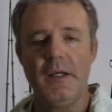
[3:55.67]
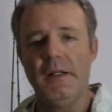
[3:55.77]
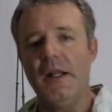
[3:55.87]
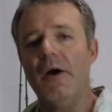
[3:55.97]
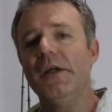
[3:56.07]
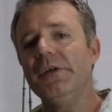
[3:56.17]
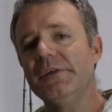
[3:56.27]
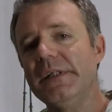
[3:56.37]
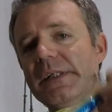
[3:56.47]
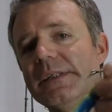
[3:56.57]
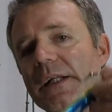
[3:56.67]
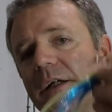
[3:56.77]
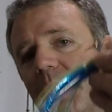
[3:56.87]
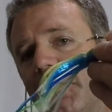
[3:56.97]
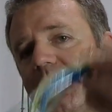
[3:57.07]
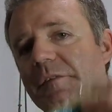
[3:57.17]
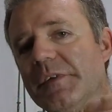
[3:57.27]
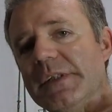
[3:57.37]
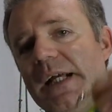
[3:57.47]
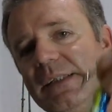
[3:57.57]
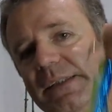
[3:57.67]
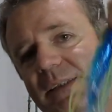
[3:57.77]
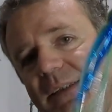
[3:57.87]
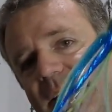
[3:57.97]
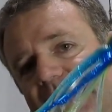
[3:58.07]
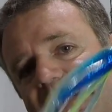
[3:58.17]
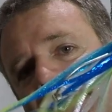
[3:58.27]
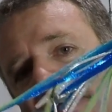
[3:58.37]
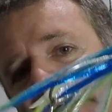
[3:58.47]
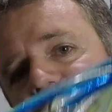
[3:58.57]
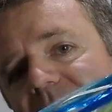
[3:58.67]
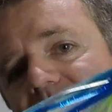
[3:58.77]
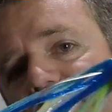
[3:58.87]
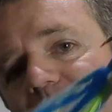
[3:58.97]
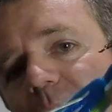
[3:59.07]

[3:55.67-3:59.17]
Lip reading: Now I use these in a couple different sizes. This is the